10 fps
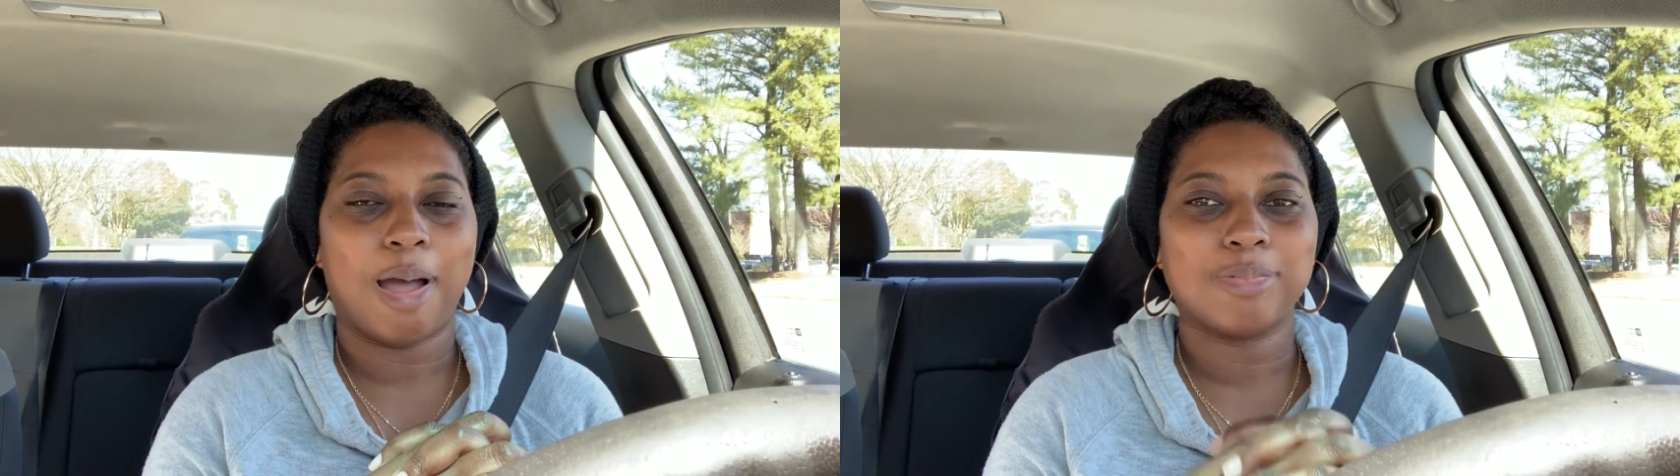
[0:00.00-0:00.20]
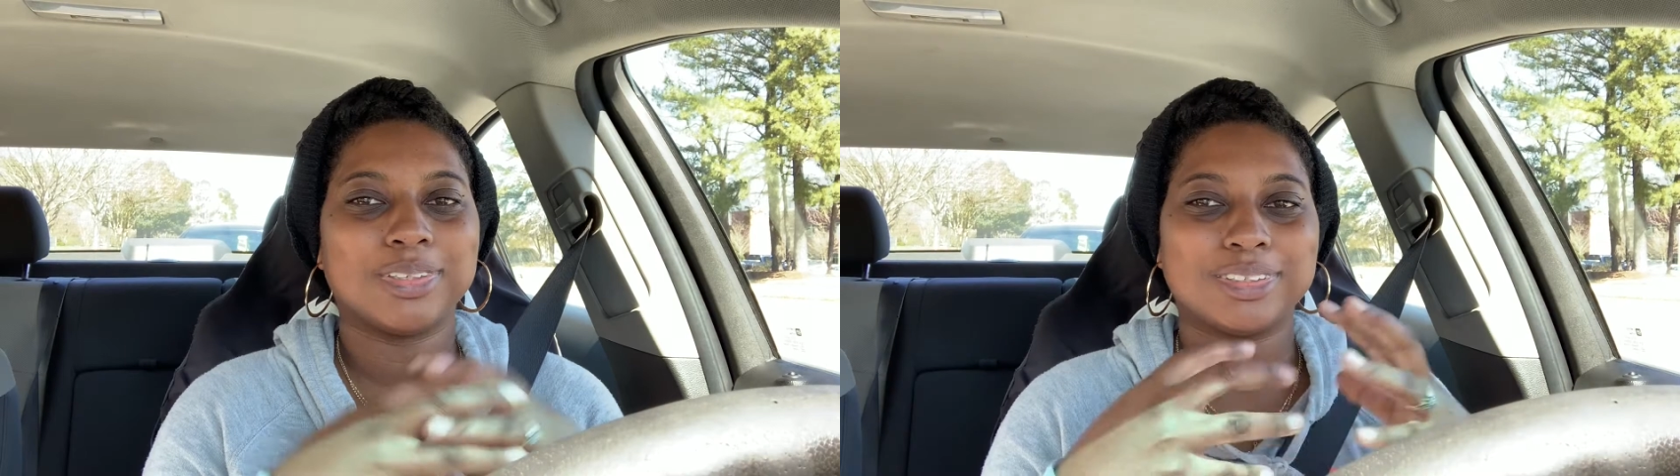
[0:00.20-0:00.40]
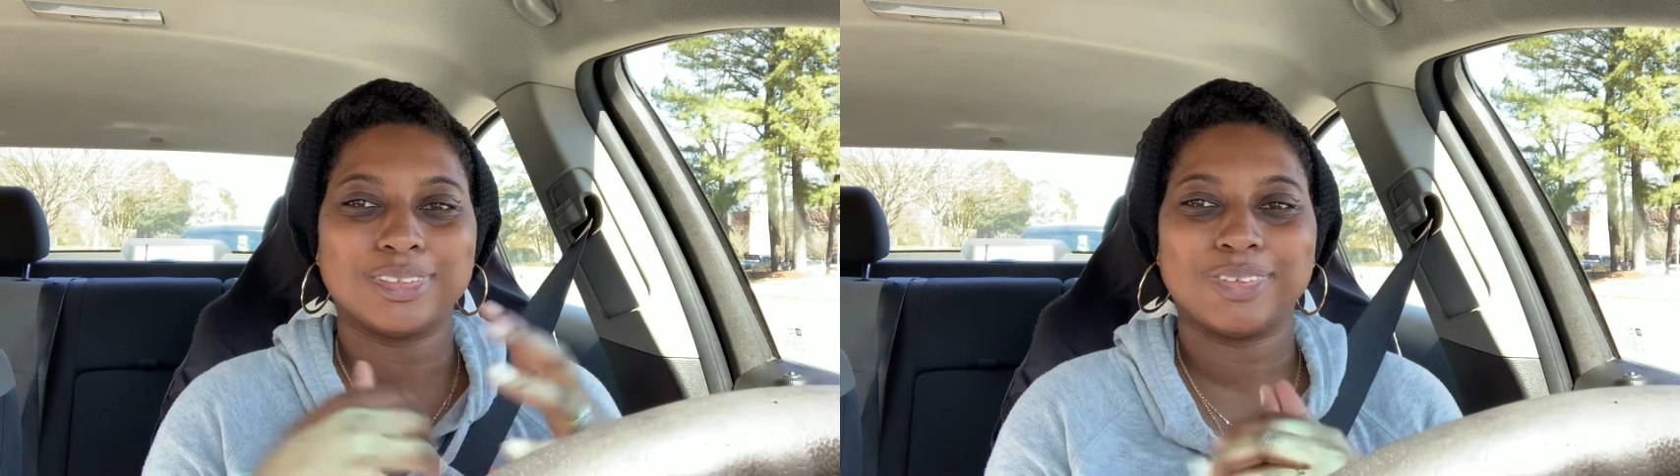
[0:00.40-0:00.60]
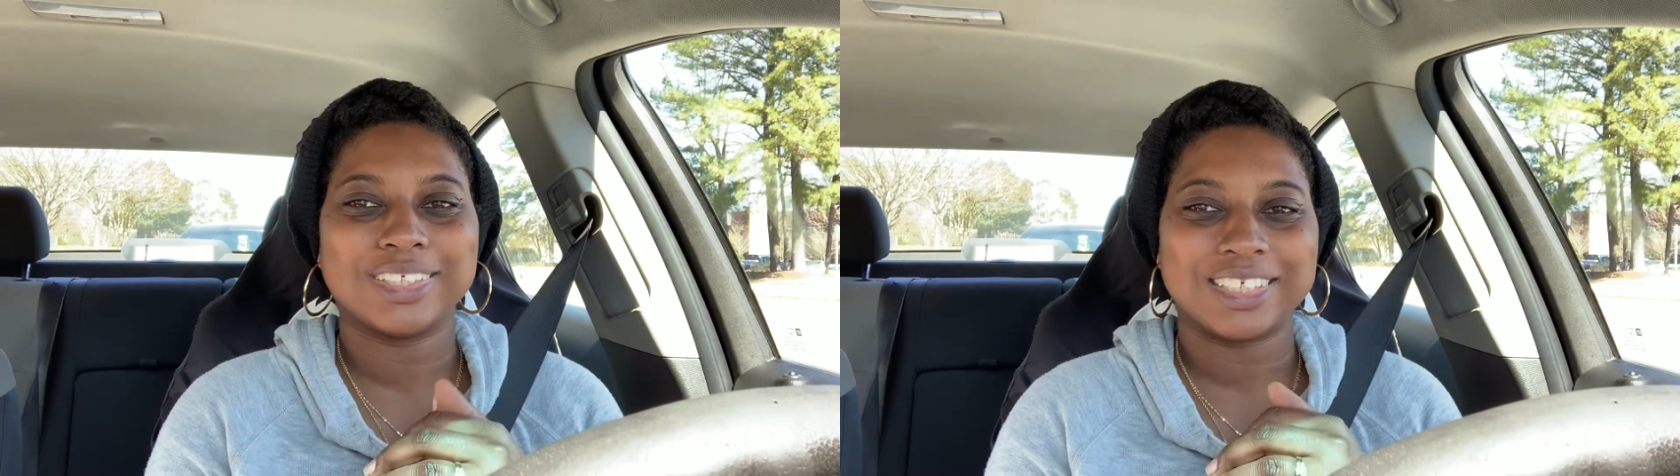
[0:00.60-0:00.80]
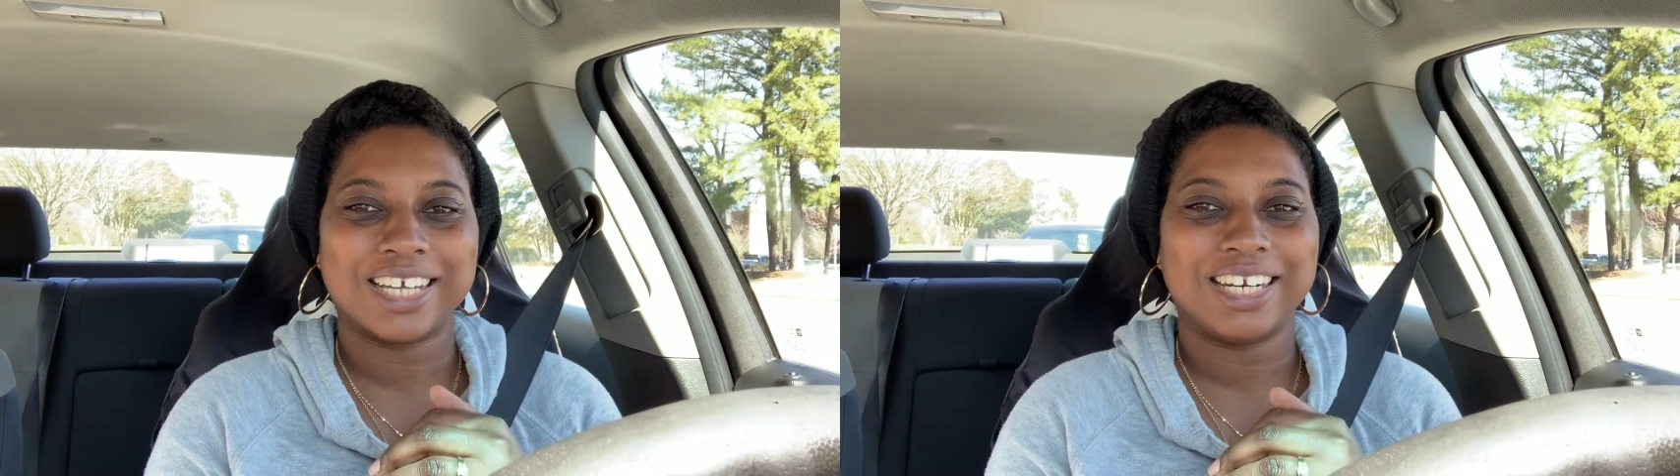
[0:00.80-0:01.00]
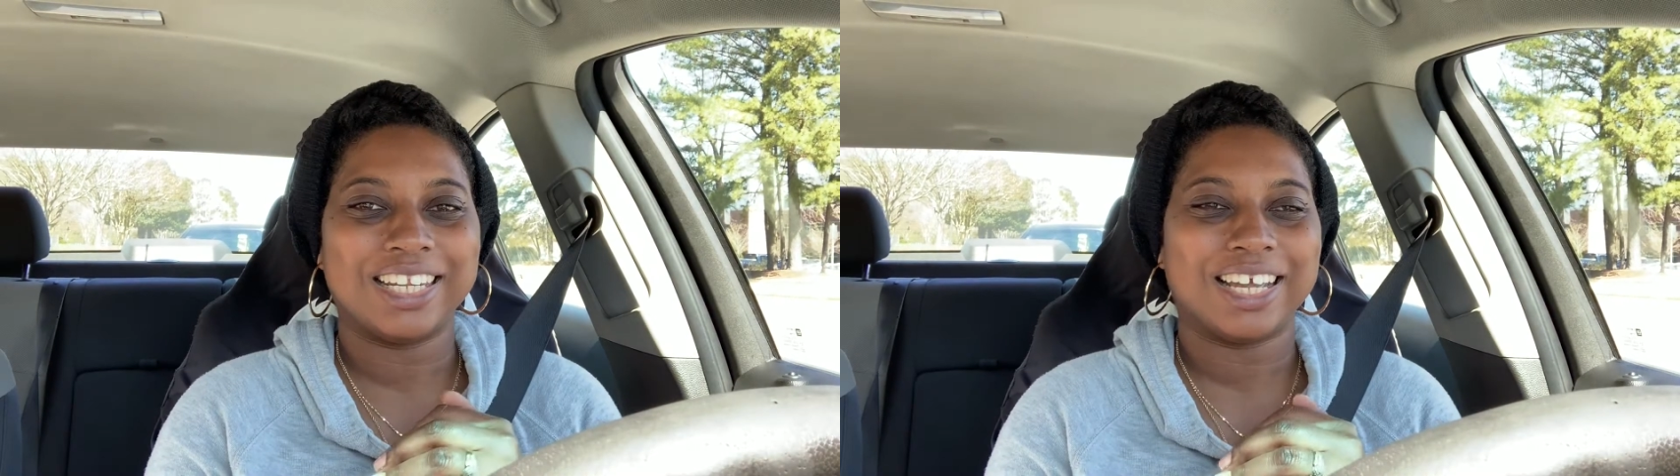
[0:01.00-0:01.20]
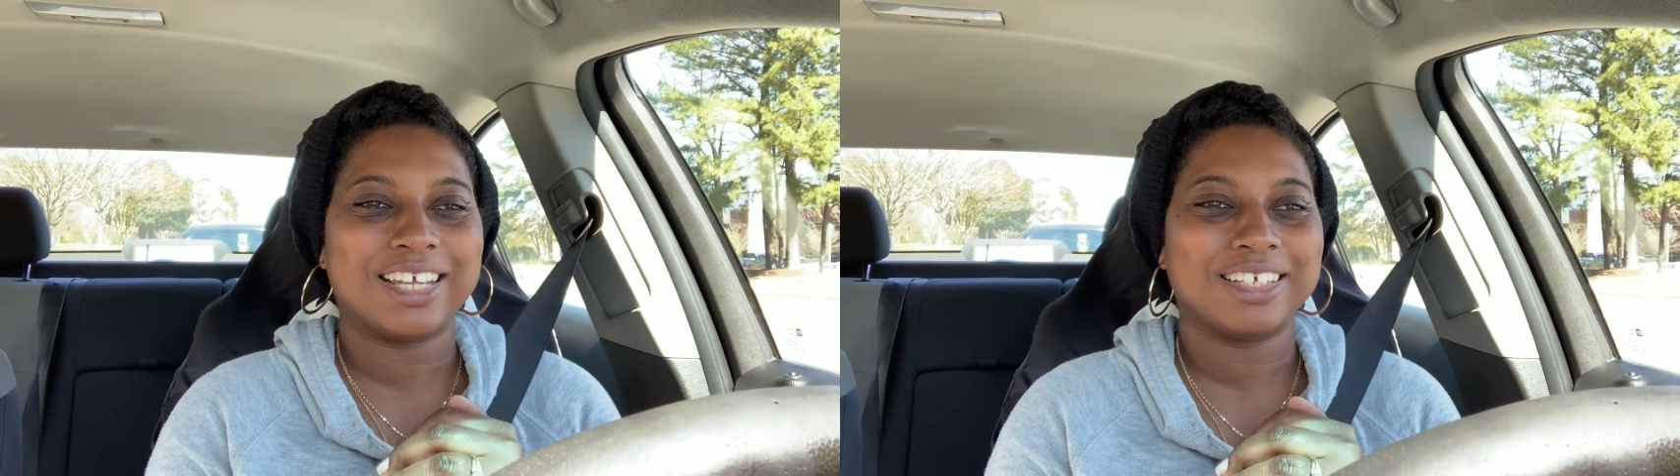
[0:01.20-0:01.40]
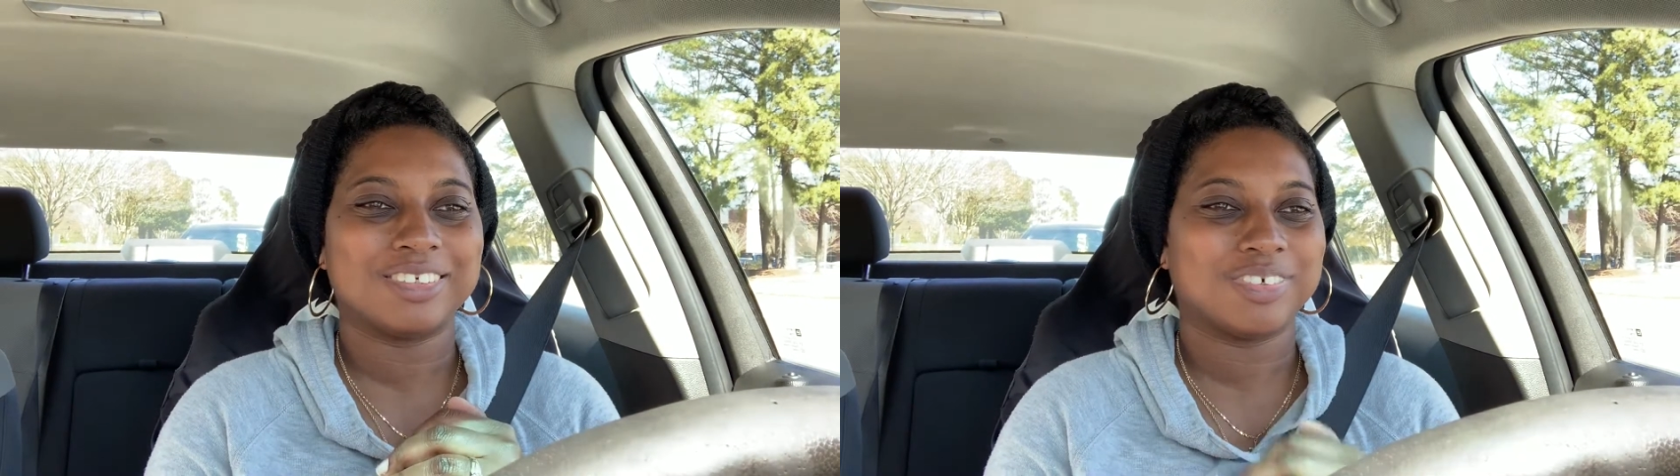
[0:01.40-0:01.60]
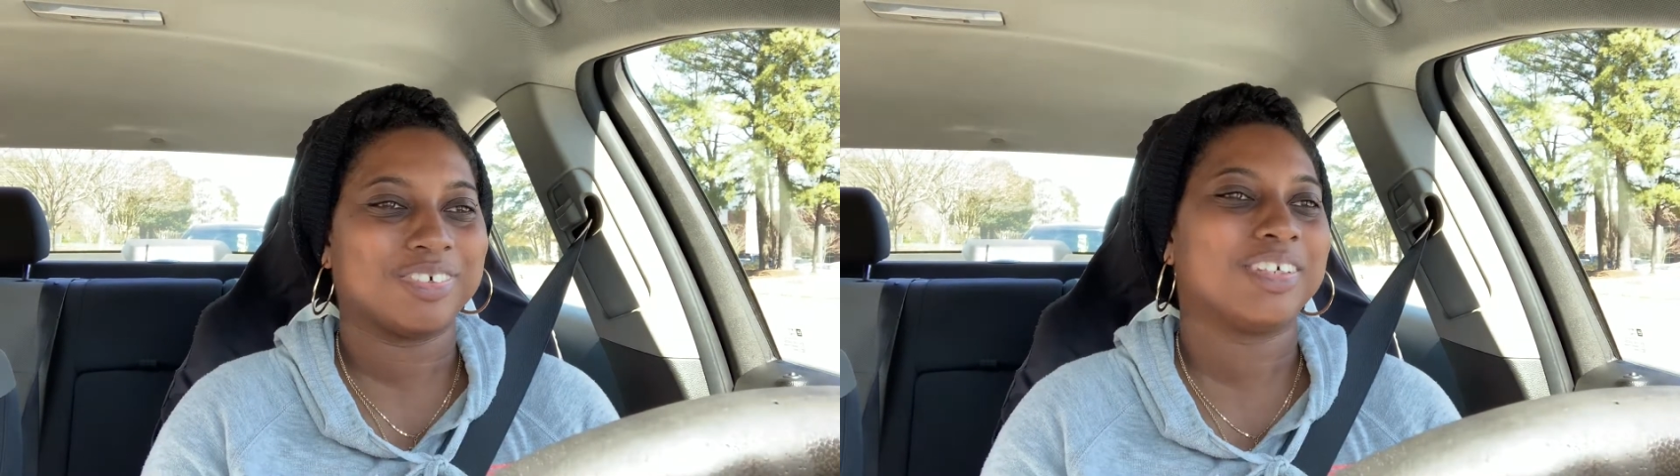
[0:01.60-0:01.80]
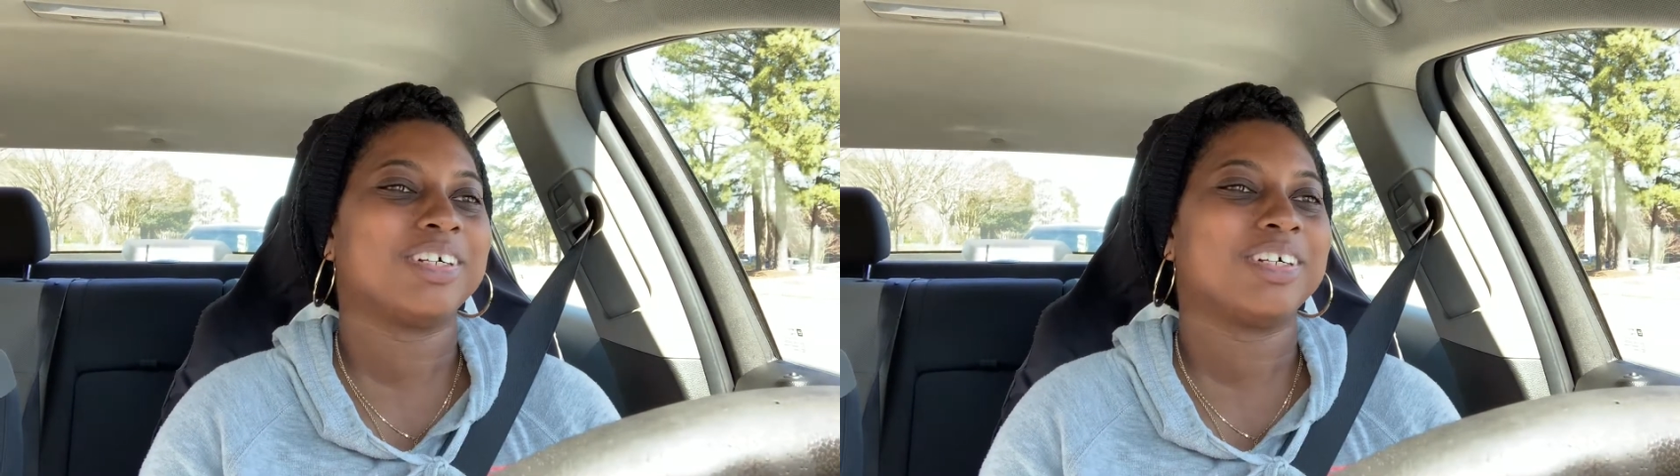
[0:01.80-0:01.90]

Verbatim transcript: i'm just so excited like for